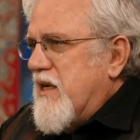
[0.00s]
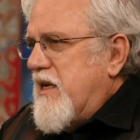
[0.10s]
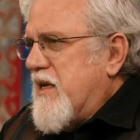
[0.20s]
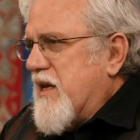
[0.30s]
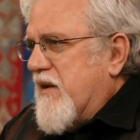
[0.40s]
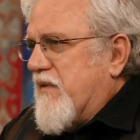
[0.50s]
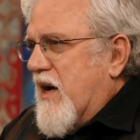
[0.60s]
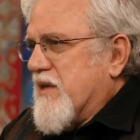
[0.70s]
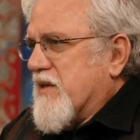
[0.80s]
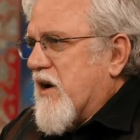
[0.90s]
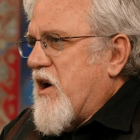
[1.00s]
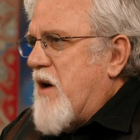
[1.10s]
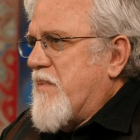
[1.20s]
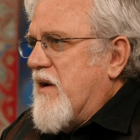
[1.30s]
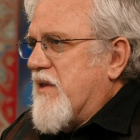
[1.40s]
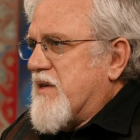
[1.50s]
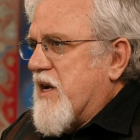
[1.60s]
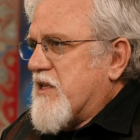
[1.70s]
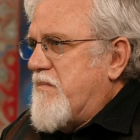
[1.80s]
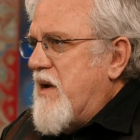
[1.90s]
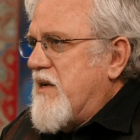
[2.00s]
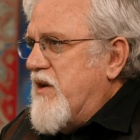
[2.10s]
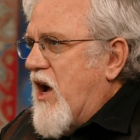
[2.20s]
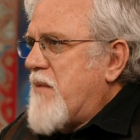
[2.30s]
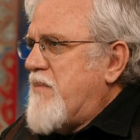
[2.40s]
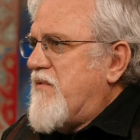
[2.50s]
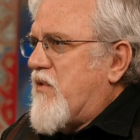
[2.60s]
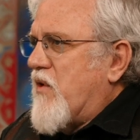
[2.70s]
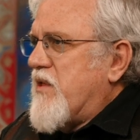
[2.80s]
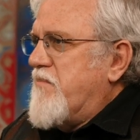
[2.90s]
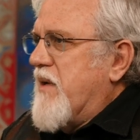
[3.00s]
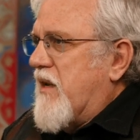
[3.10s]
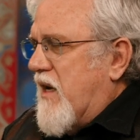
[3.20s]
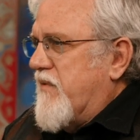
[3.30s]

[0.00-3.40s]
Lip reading: he identifies as a copy of the text made not before the middle